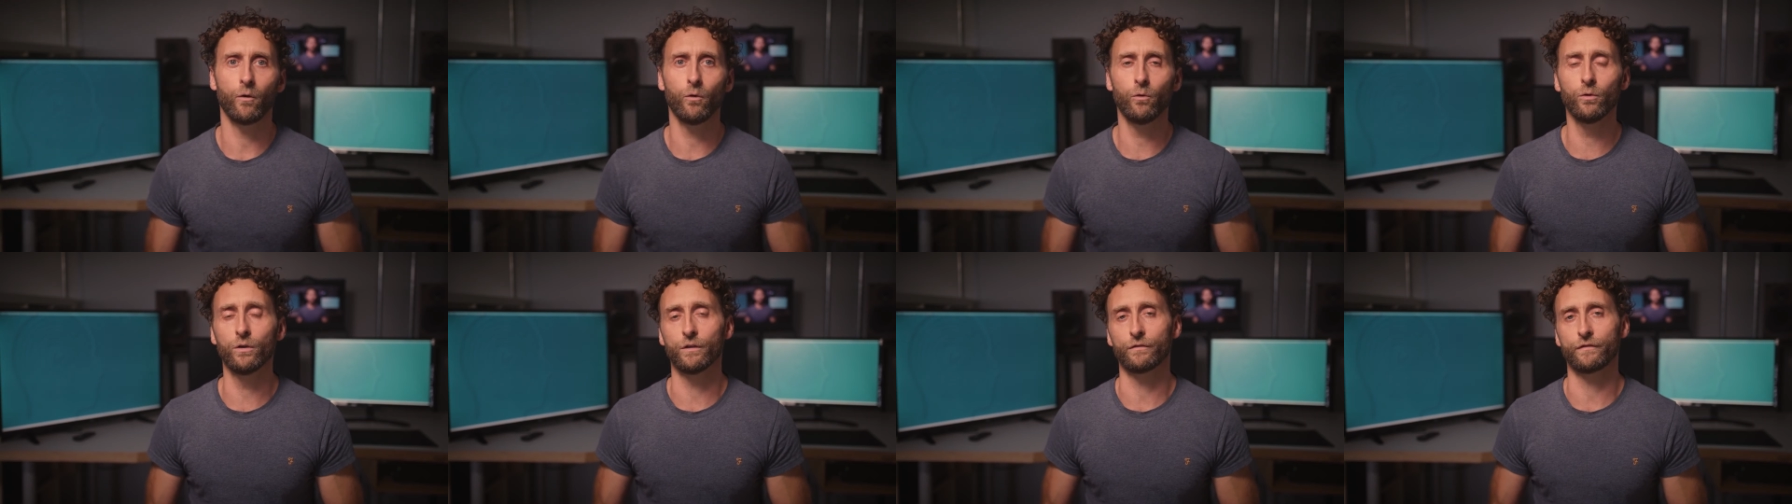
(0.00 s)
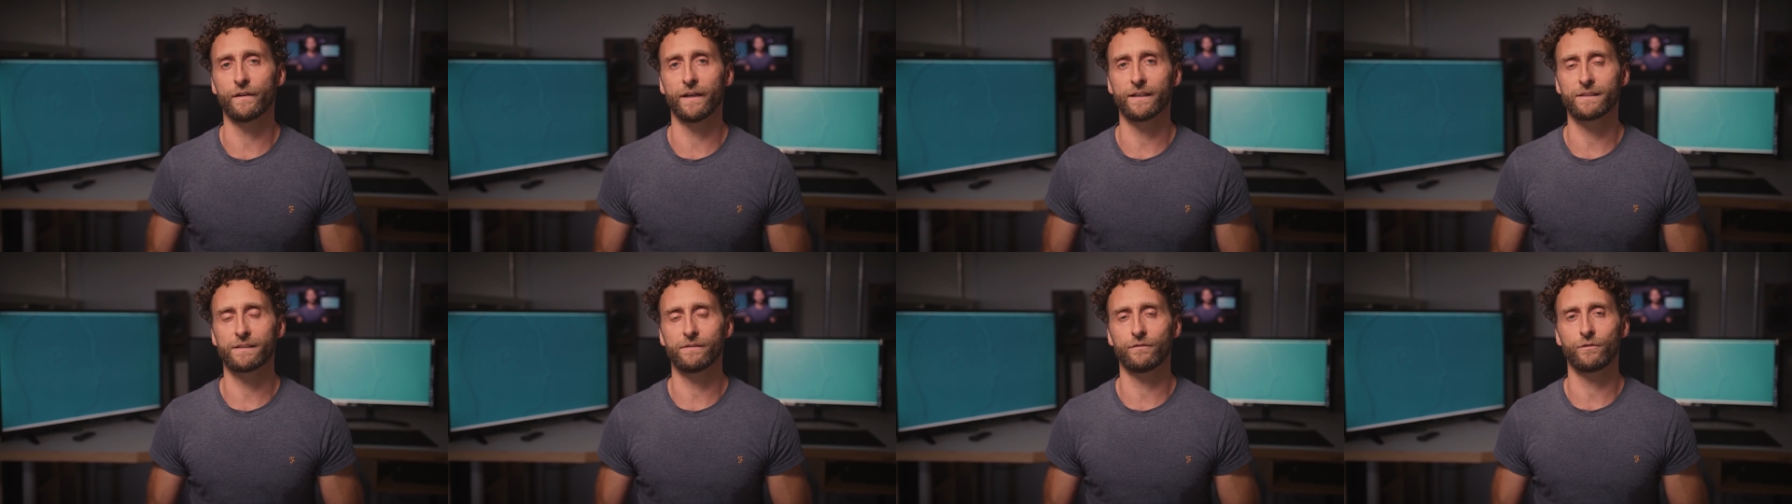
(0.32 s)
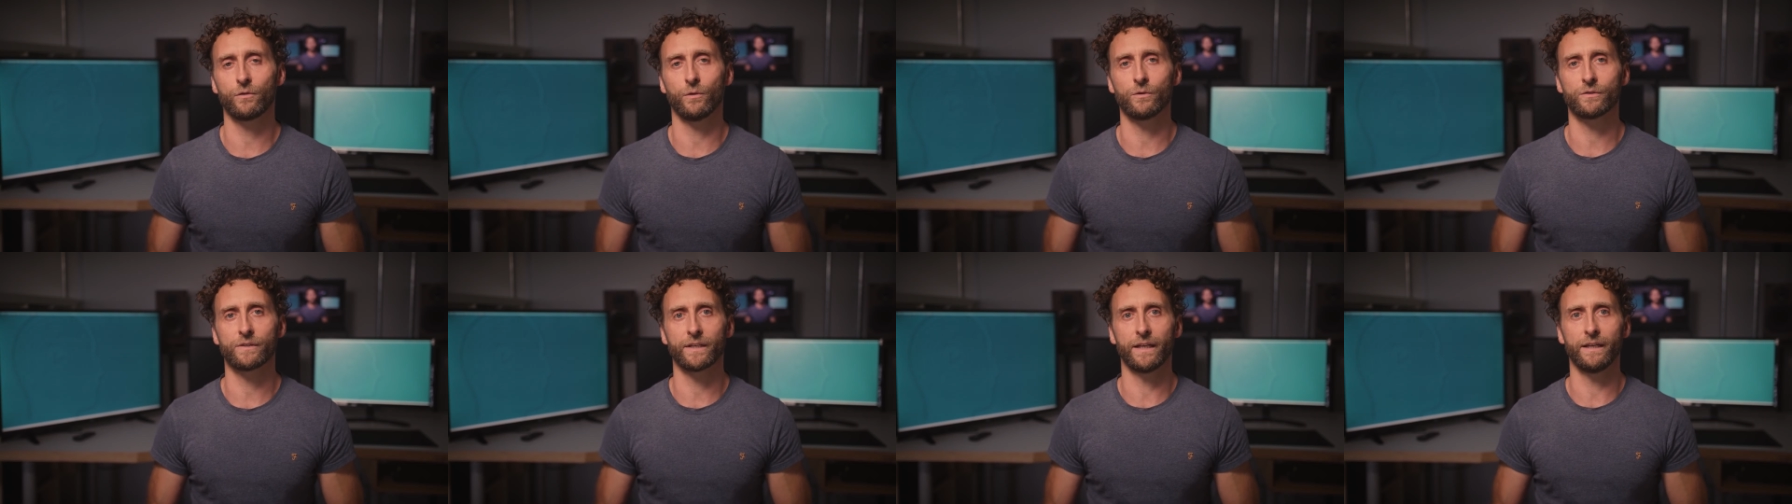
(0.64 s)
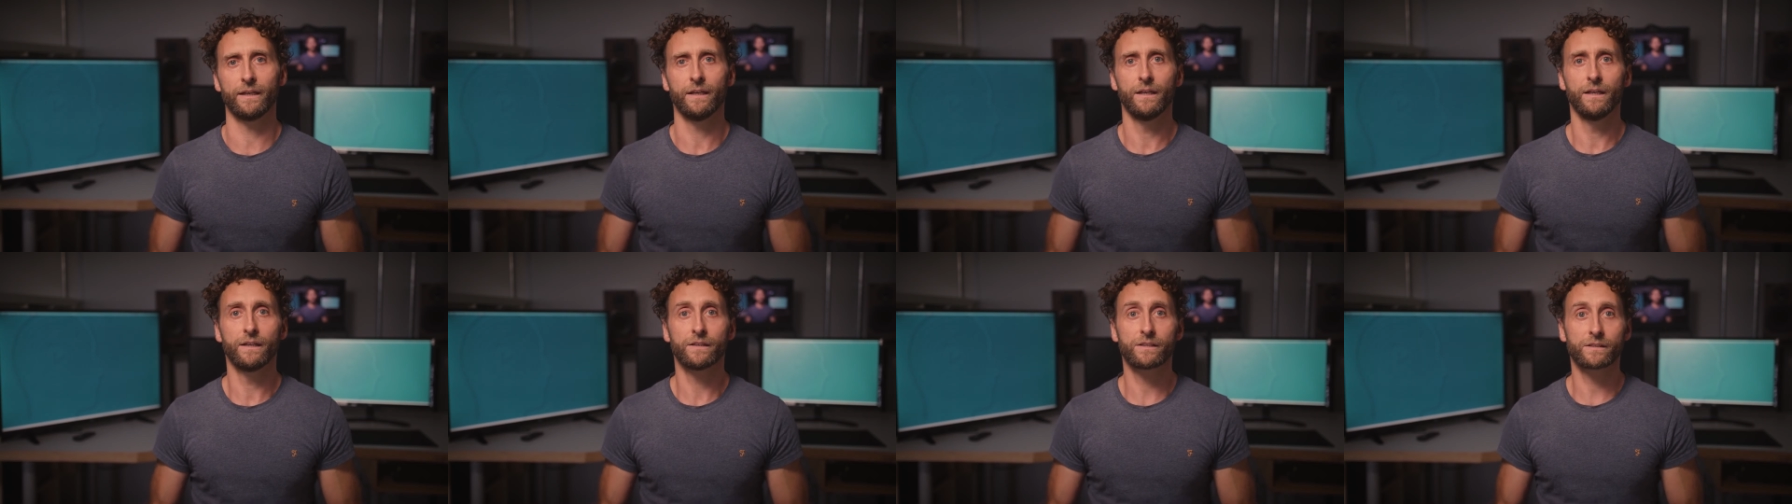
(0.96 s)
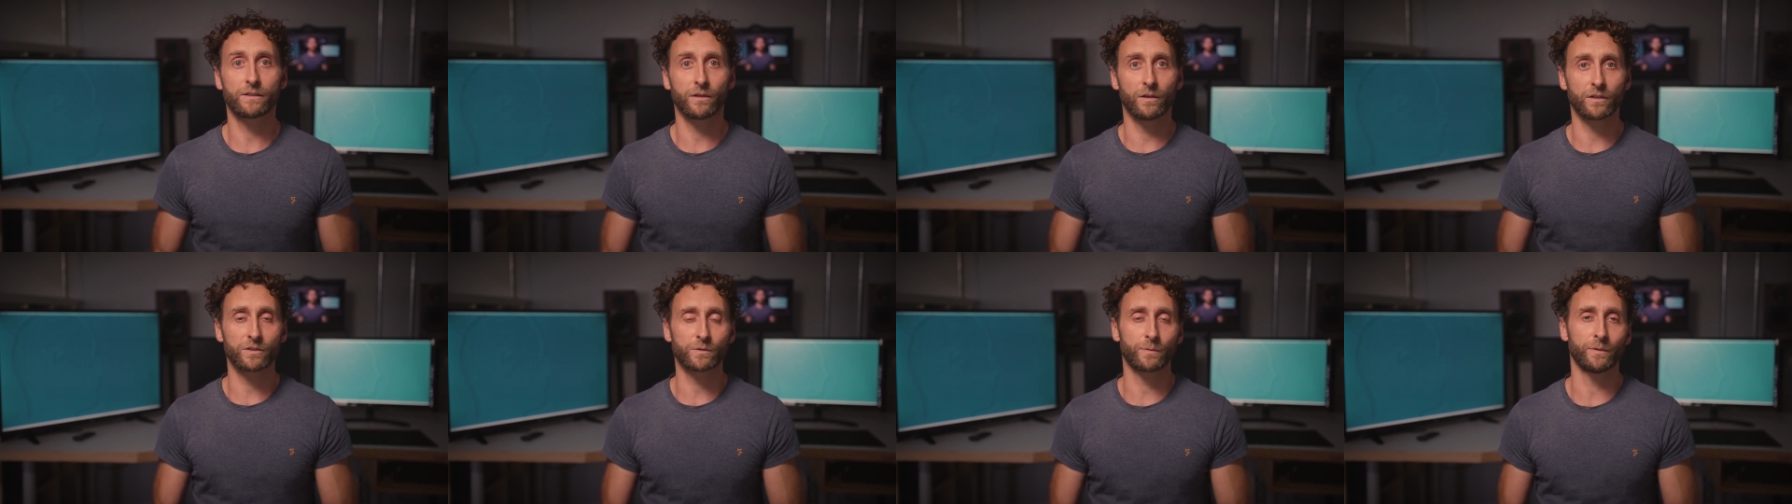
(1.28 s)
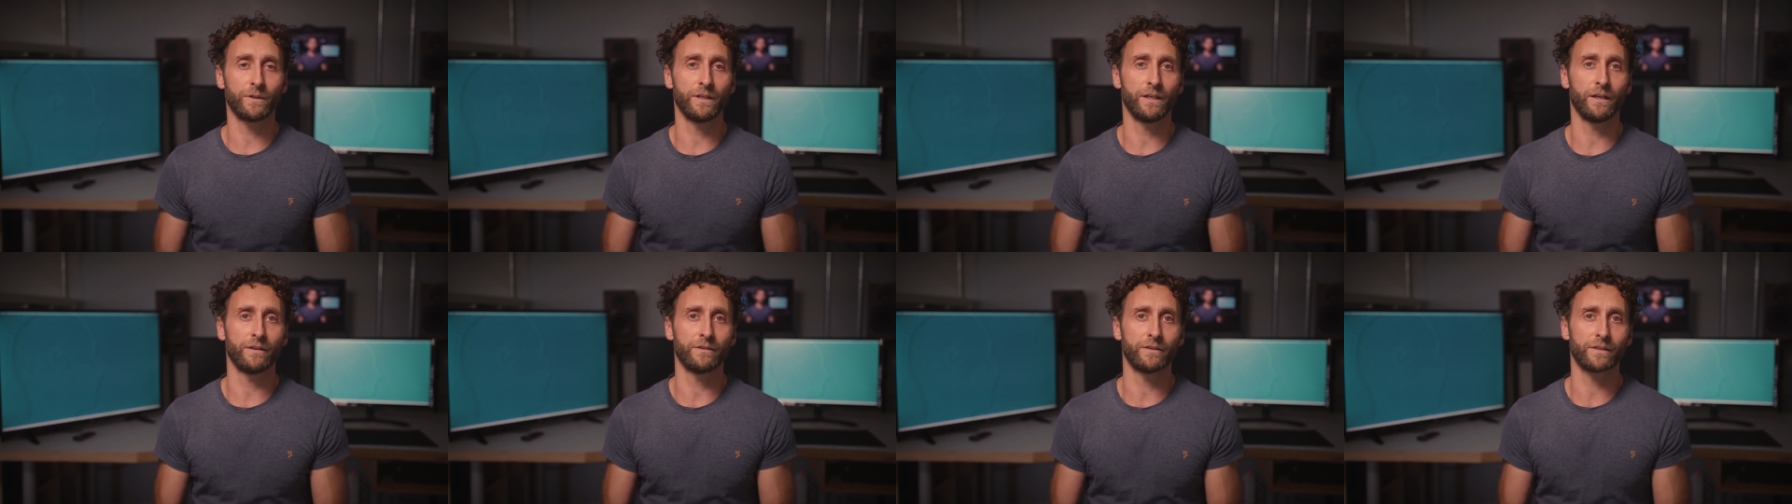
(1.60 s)
all effective content starts
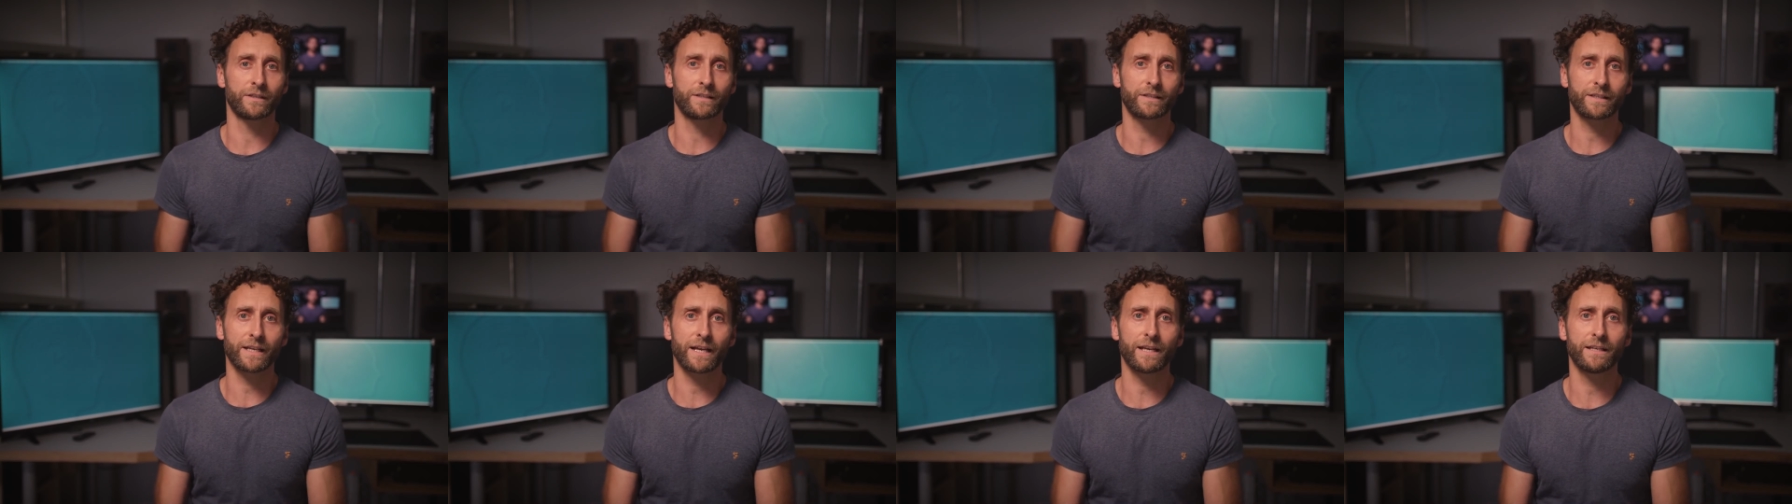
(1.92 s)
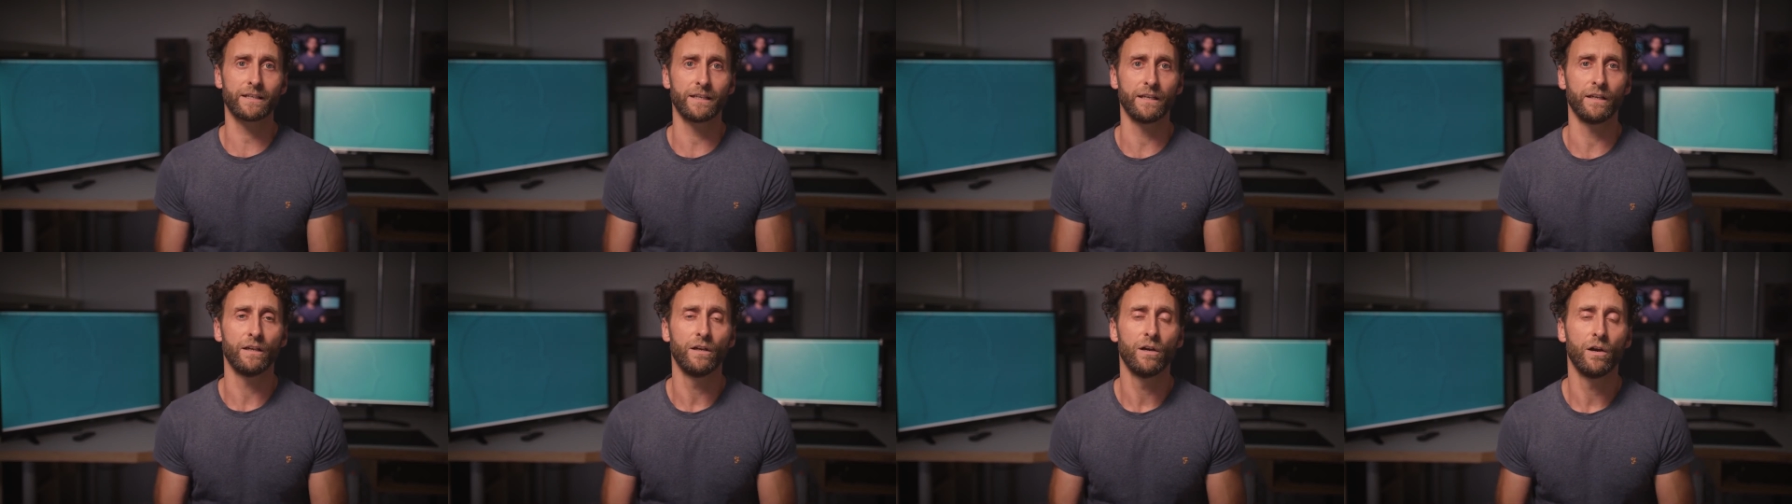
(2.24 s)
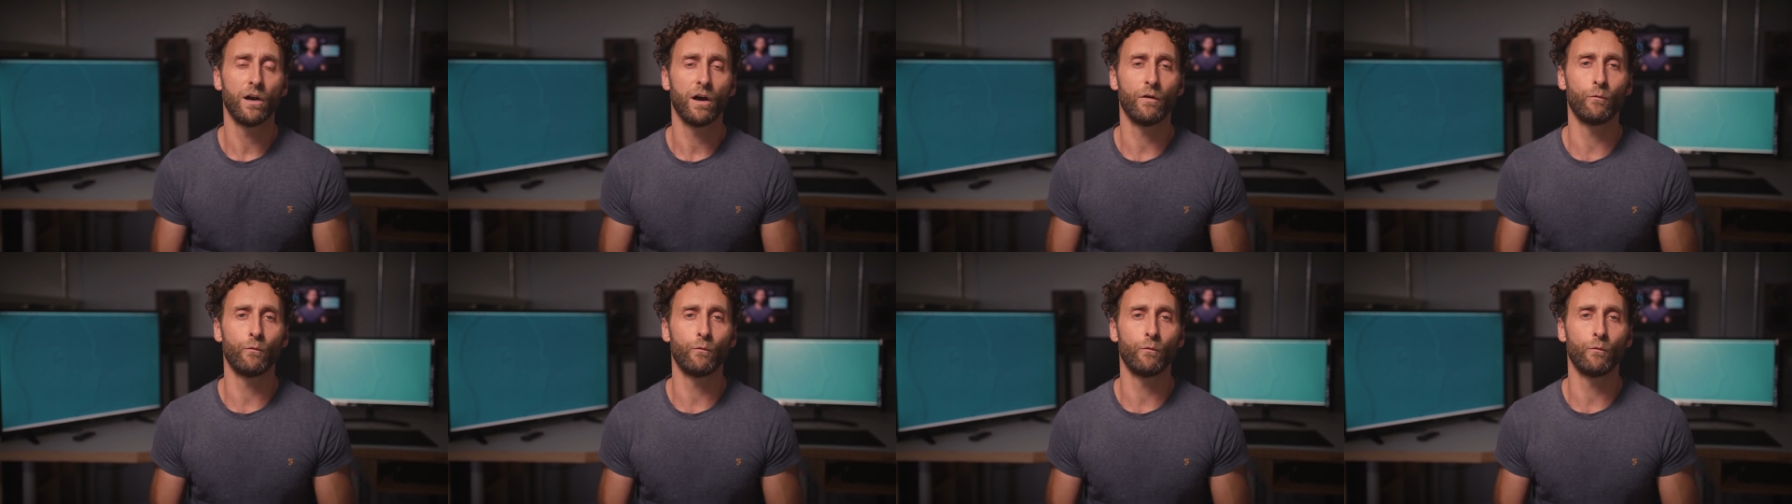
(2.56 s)
with the understanding